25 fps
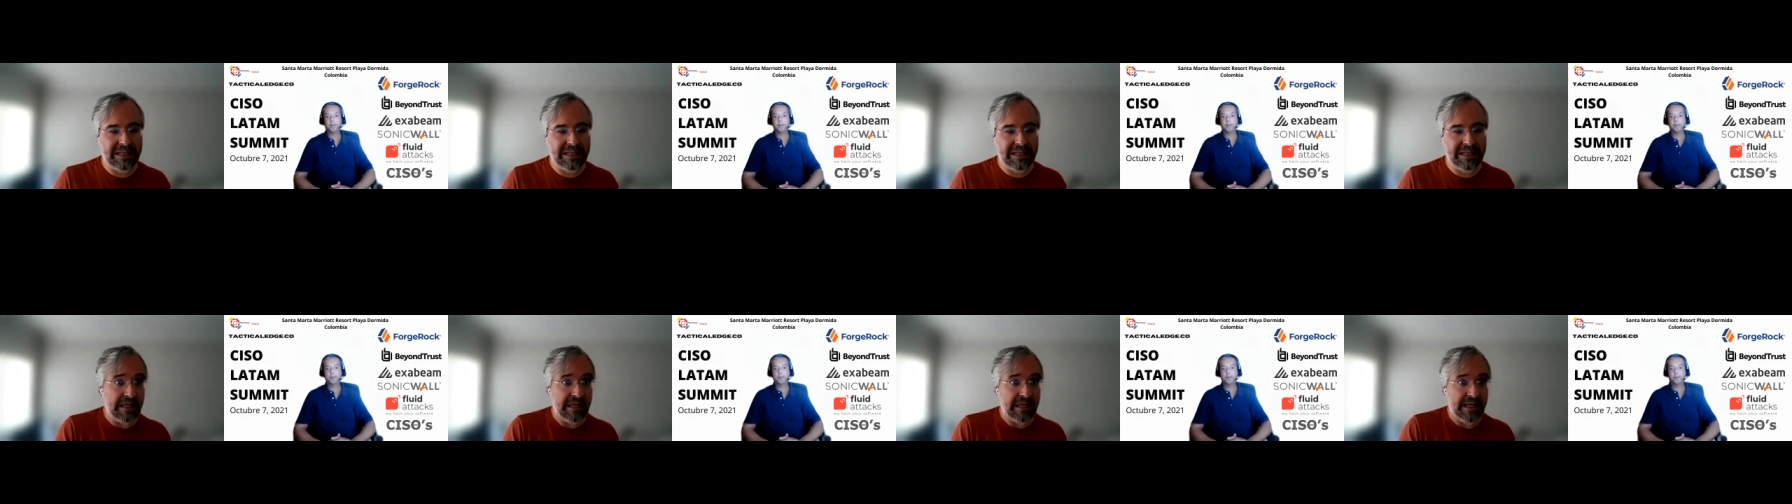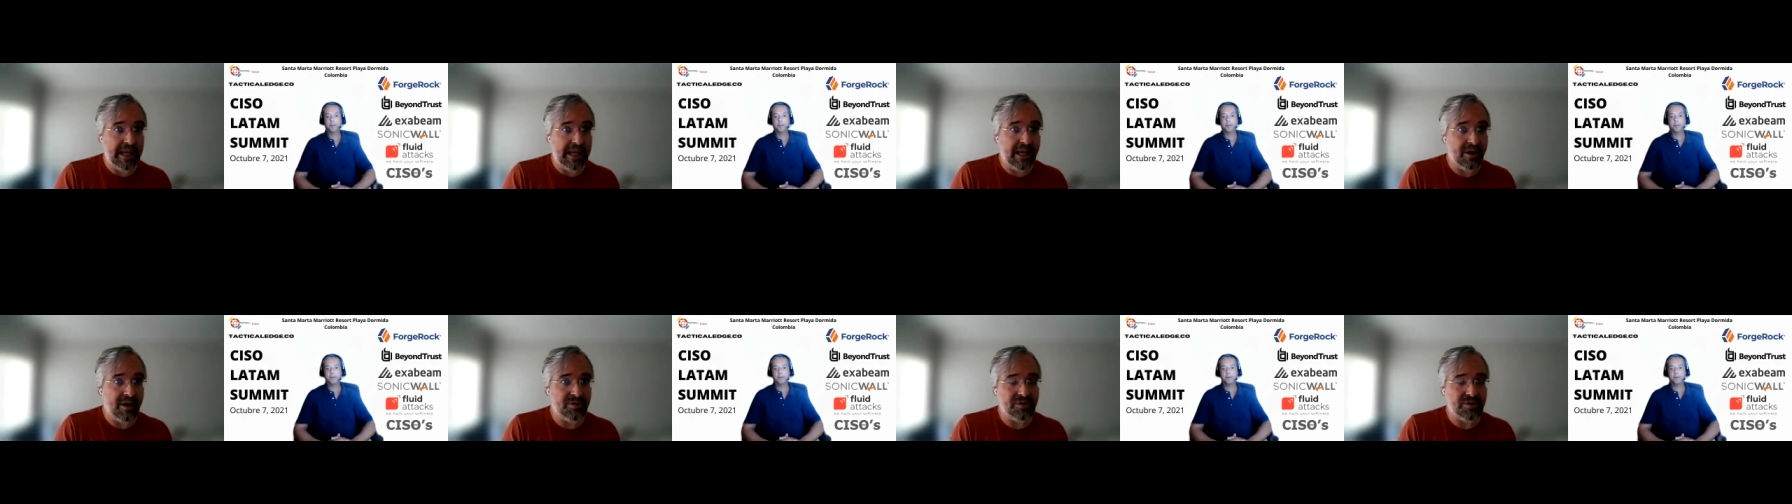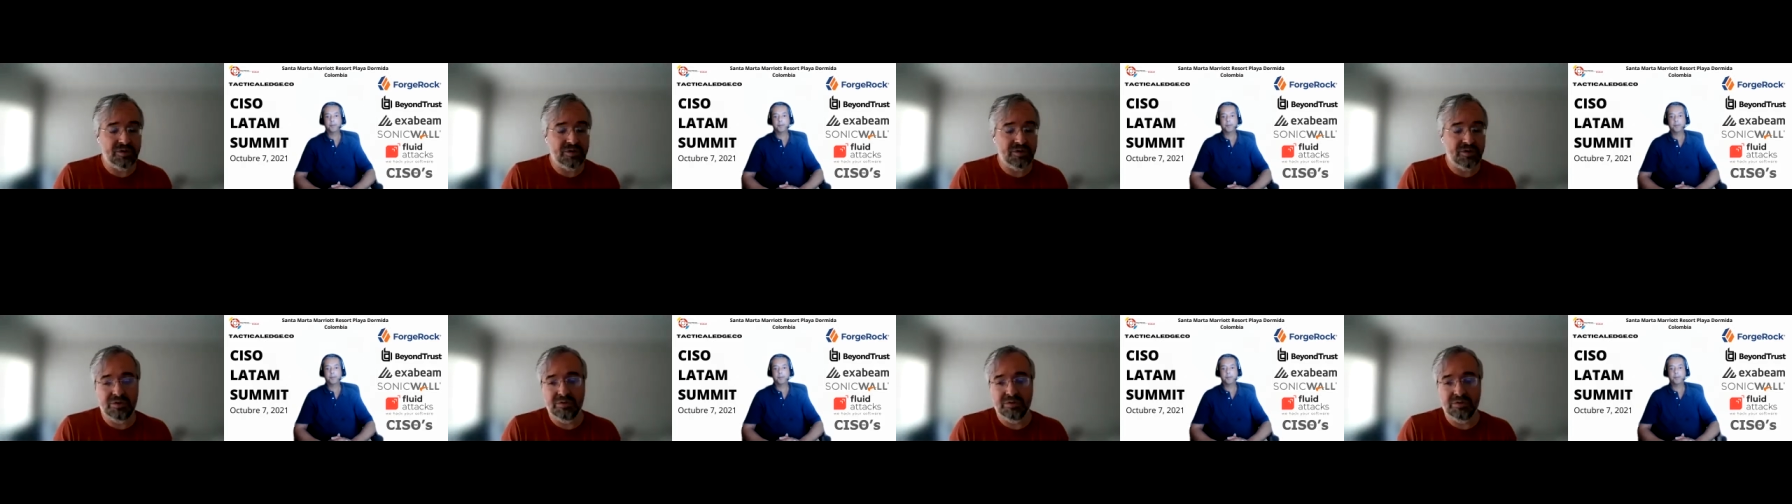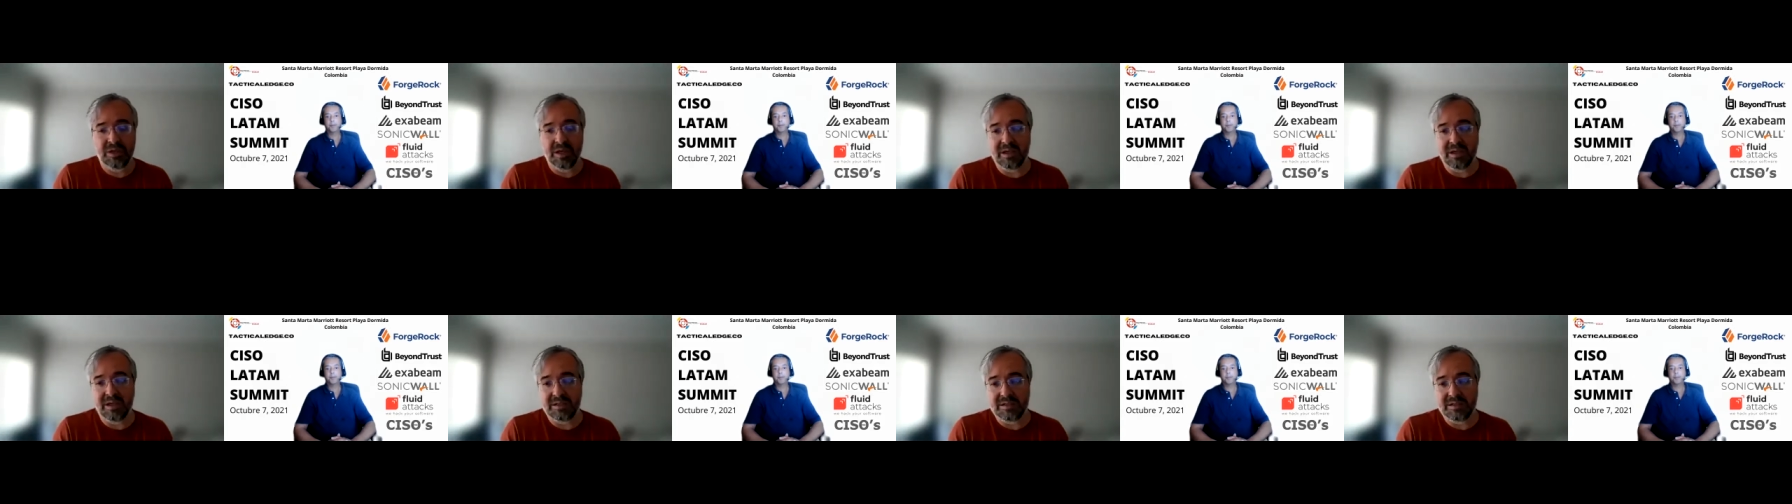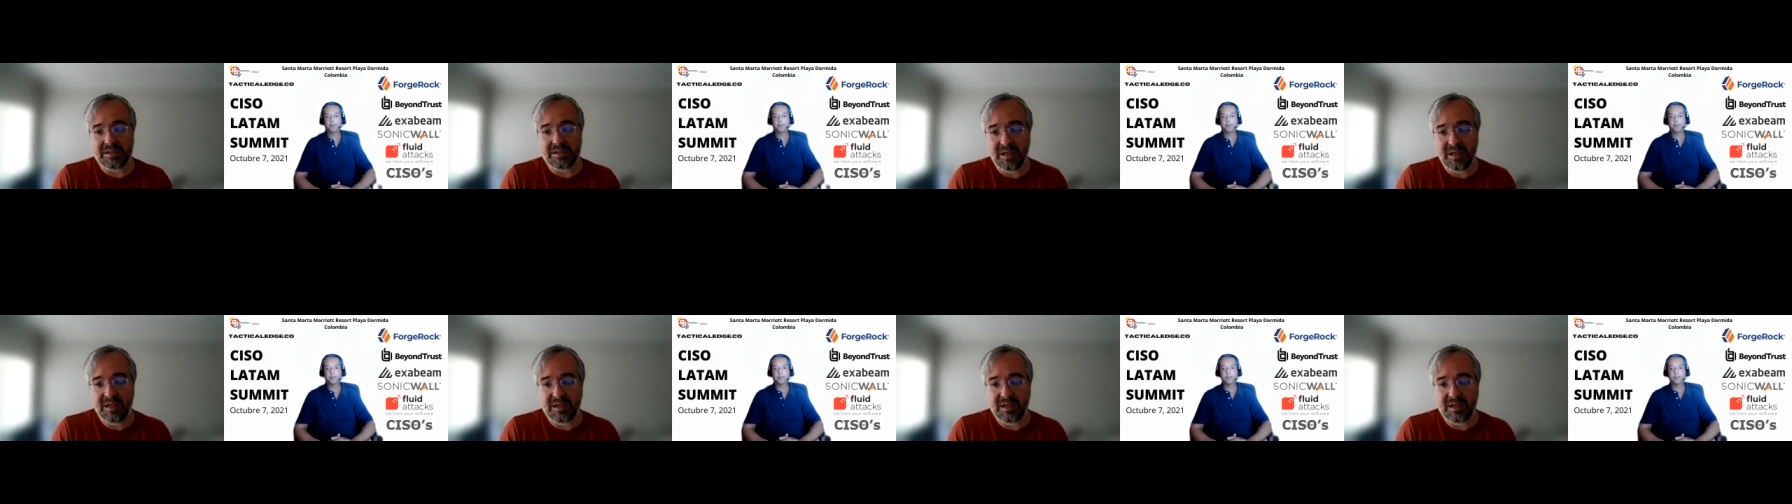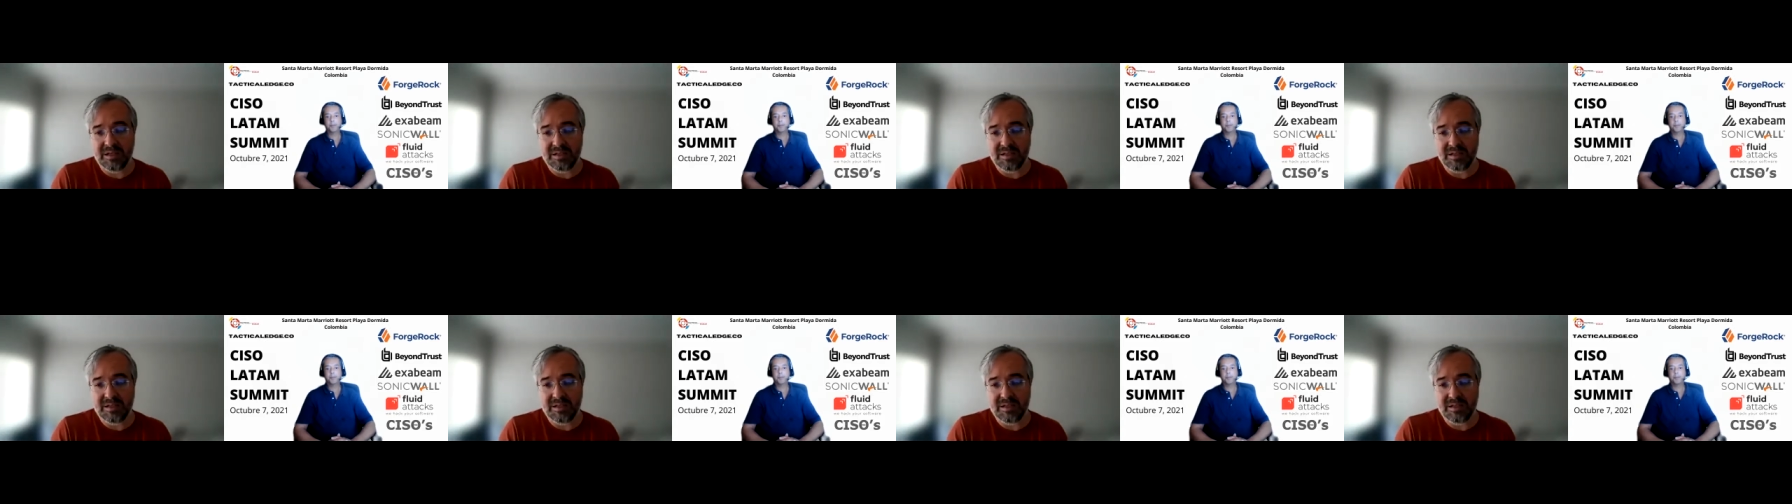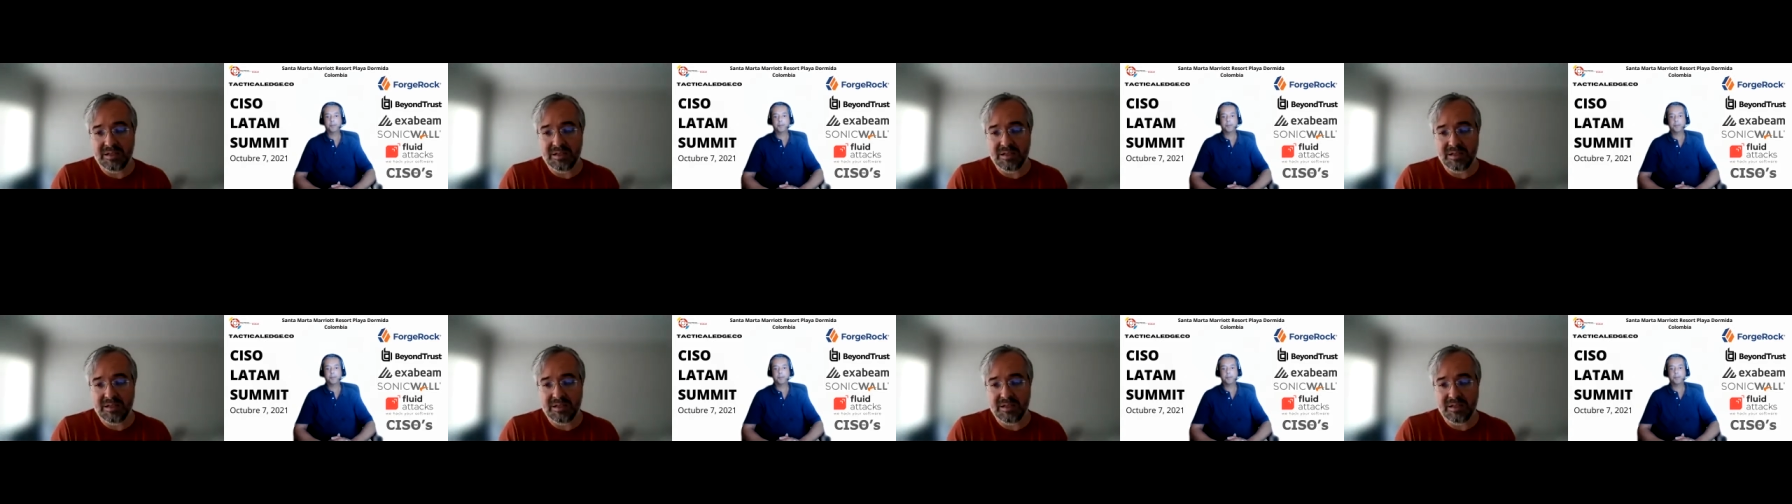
They can also do this is,